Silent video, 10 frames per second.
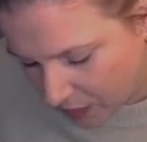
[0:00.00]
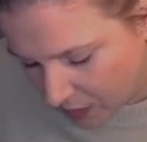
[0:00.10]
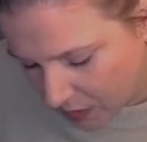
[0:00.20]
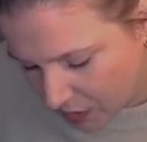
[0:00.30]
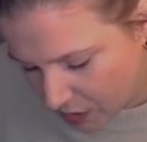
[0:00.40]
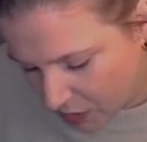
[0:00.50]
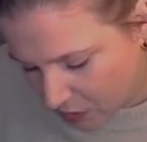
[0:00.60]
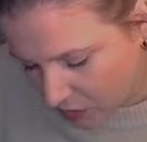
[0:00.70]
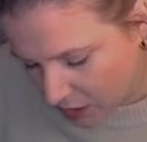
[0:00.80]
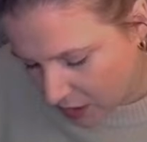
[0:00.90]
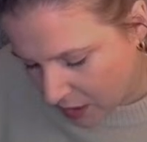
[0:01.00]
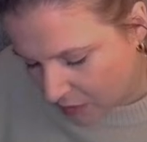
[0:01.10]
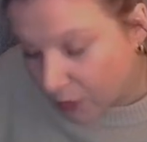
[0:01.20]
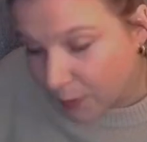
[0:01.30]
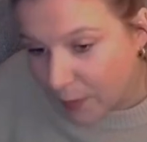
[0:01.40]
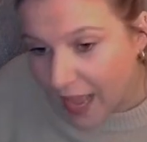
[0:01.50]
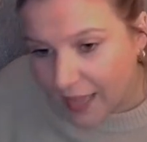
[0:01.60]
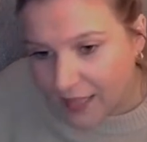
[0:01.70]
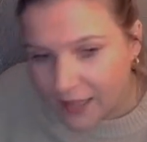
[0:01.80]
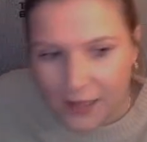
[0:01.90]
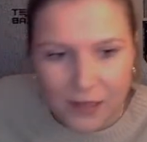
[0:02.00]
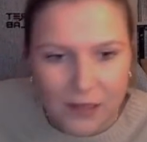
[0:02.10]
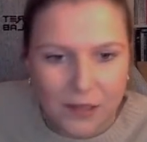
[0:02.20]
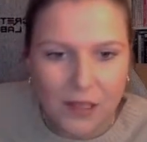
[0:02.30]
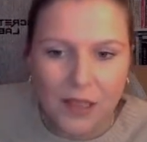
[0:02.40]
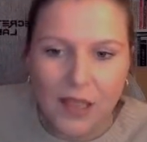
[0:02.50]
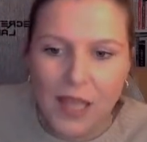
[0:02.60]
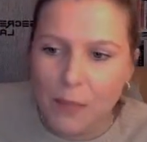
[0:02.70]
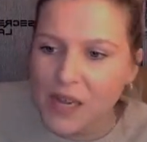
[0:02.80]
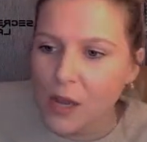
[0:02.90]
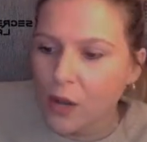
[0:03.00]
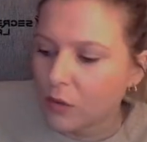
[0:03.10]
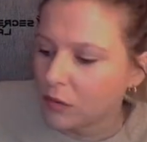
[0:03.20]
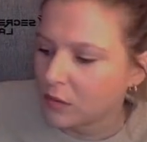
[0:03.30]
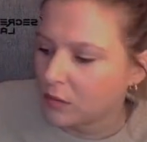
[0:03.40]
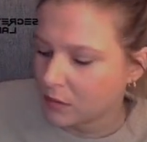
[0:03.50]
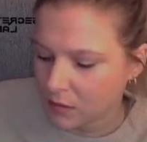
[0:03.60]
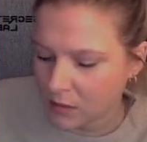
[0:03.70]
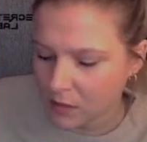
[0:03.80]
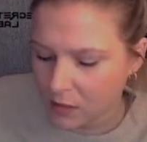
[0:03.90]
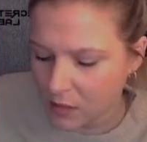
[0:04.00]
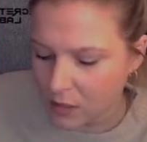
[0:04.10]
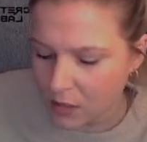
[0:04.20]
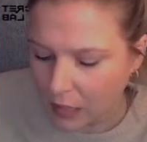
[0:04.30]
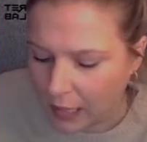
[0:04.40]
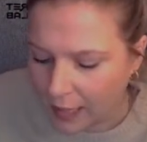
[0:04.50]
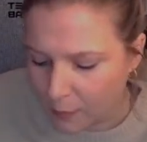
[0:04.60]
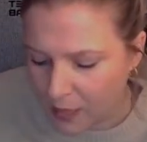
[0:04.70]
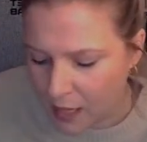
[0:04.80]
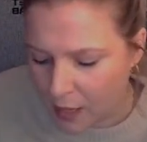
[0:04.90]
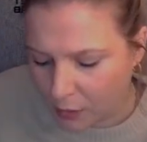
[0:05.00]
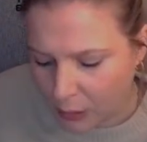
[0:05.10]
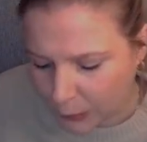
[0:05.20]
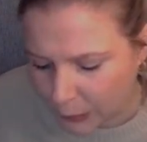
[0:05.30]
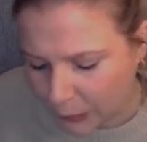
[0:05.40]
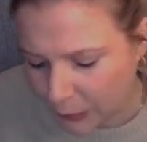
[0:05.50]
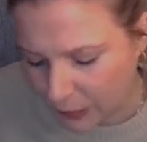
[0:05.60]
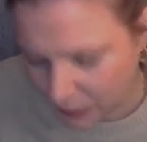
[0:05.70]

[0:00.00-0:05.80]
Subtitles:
So Zolani, if you're back, let me know. Let me know, girl.